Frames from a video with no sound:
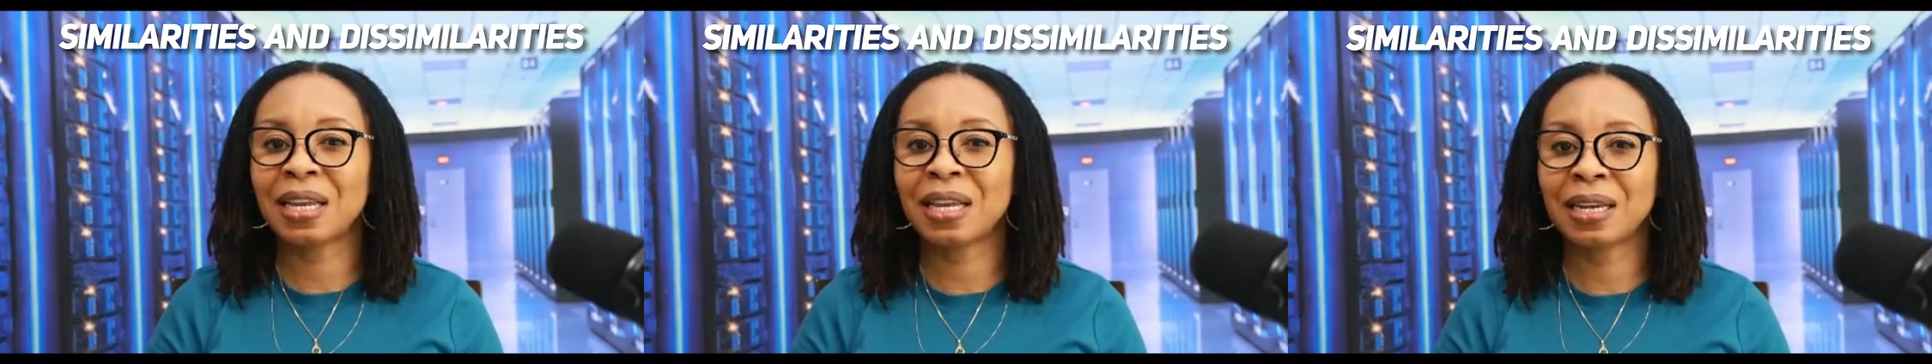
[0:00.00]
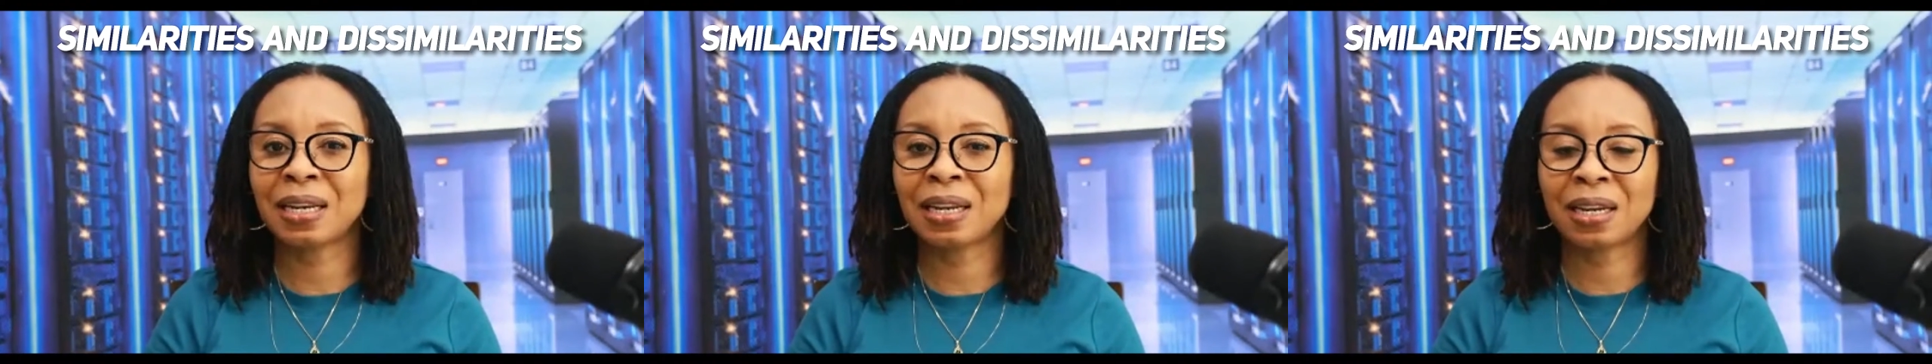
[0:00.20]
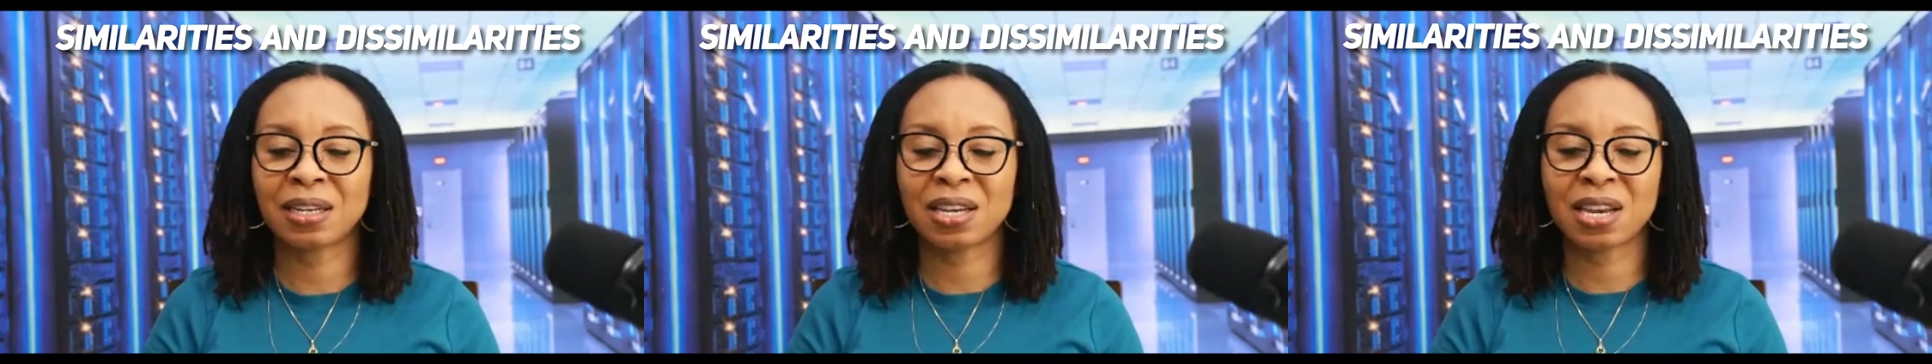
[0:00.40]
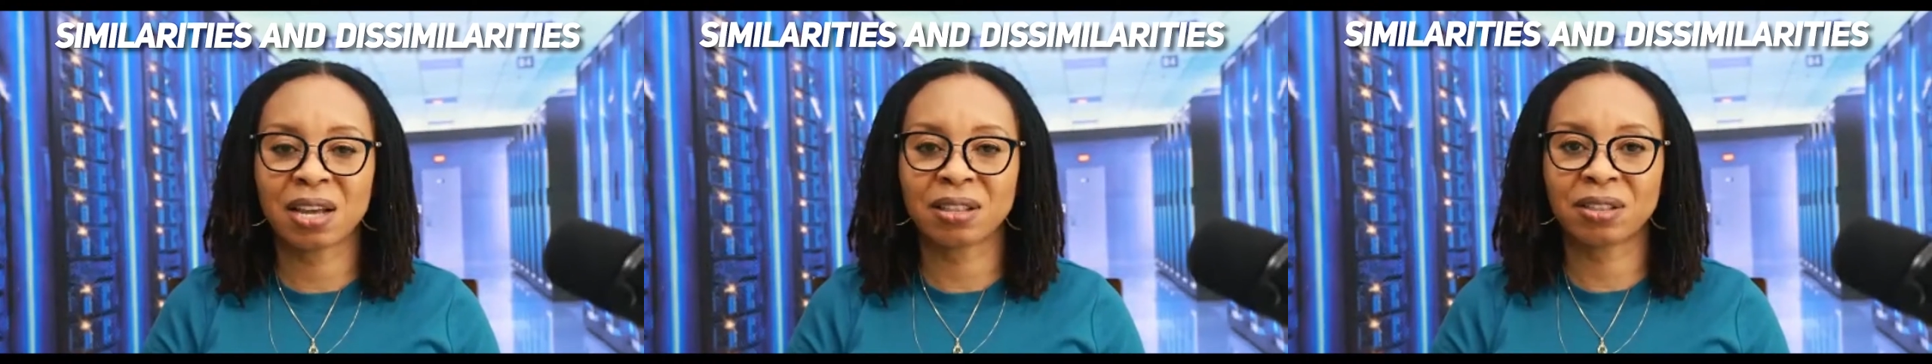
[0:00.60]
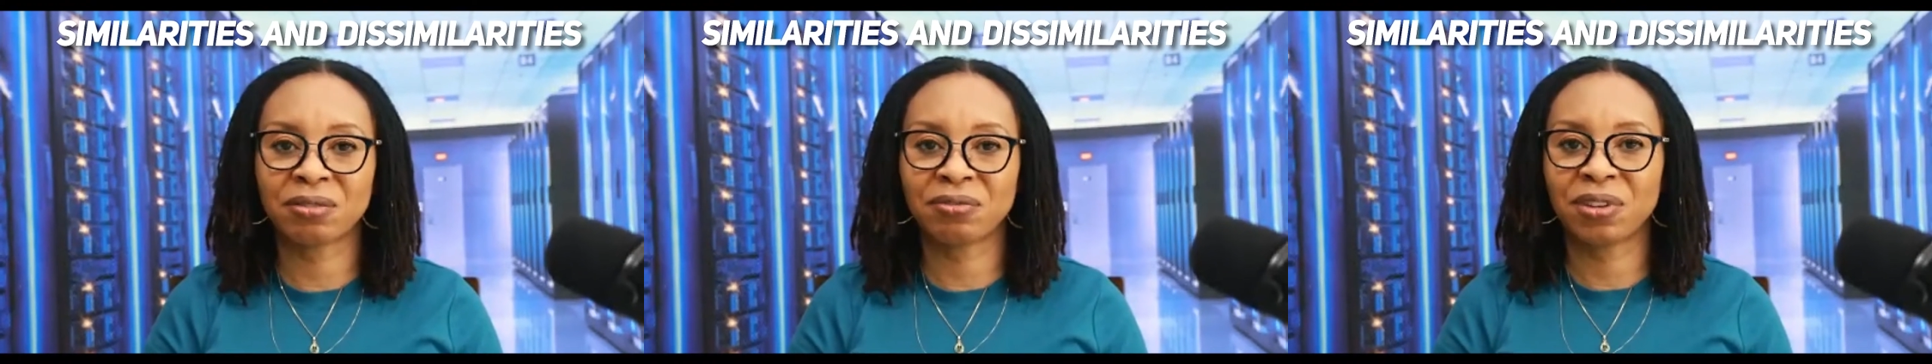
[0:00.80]
in
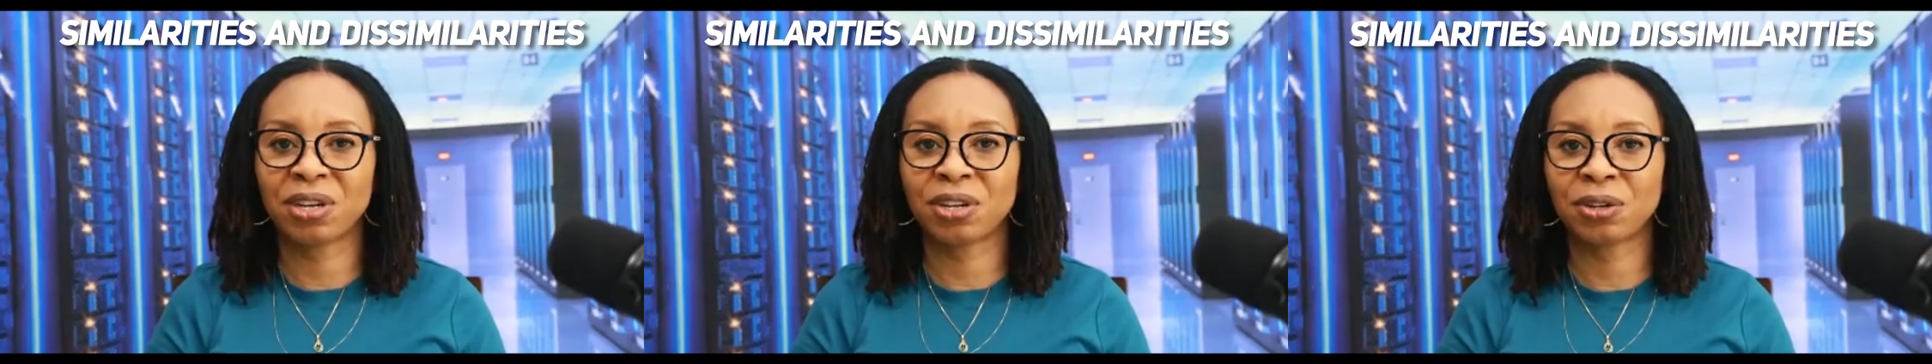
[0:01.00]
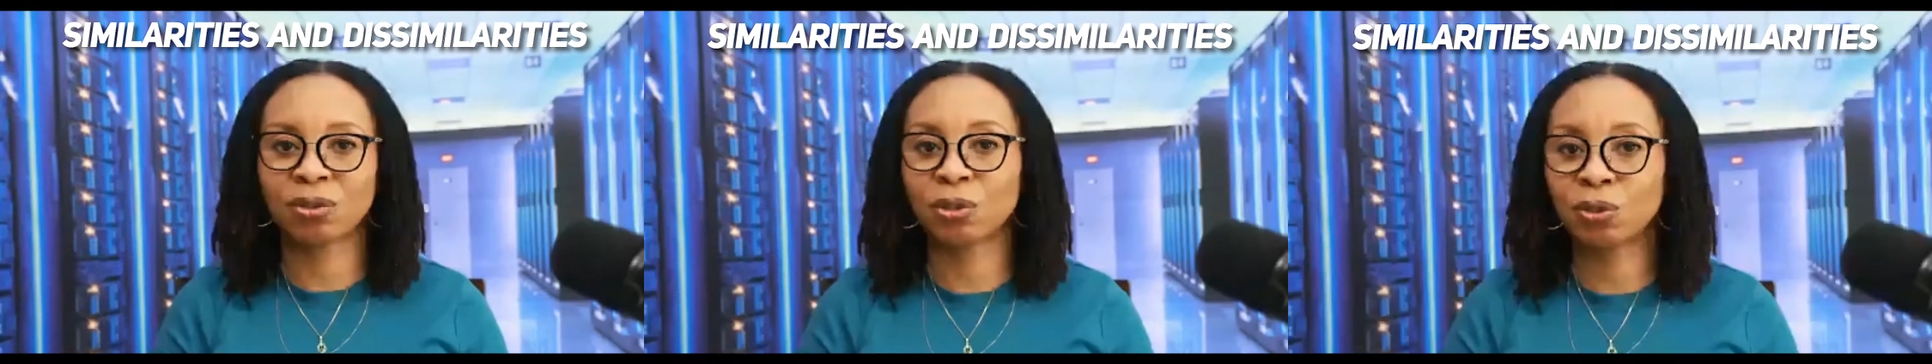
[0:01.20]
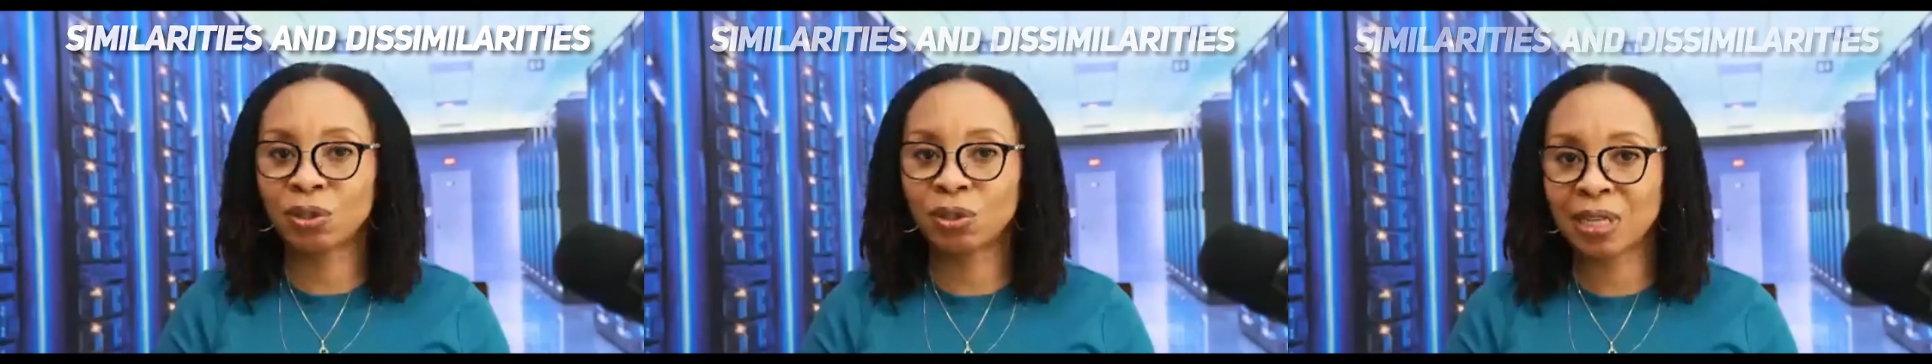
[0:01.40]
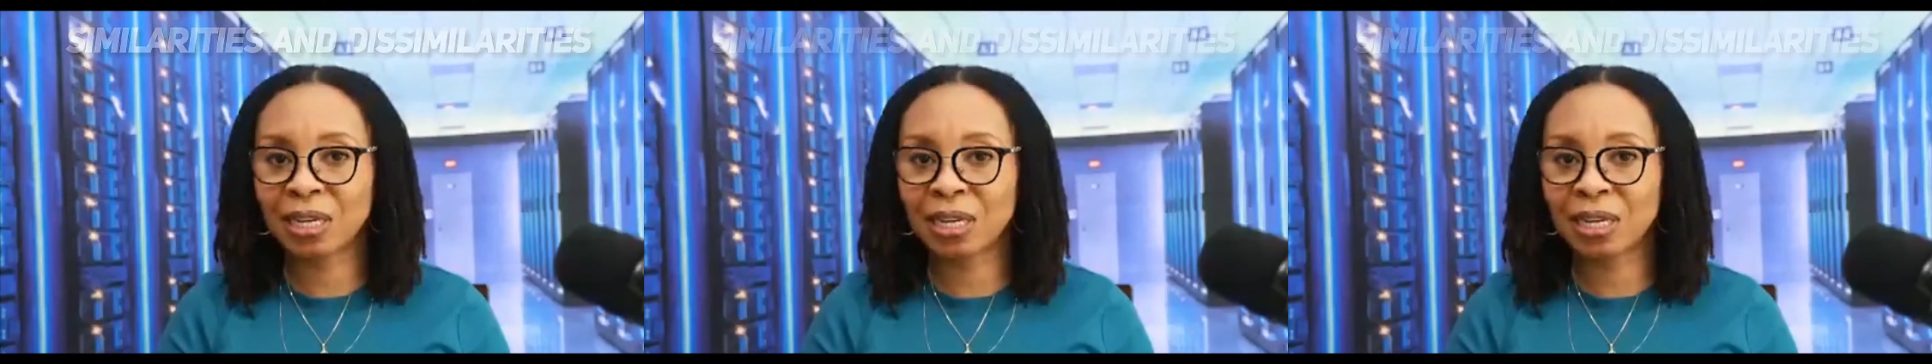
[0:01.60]
another video, so stay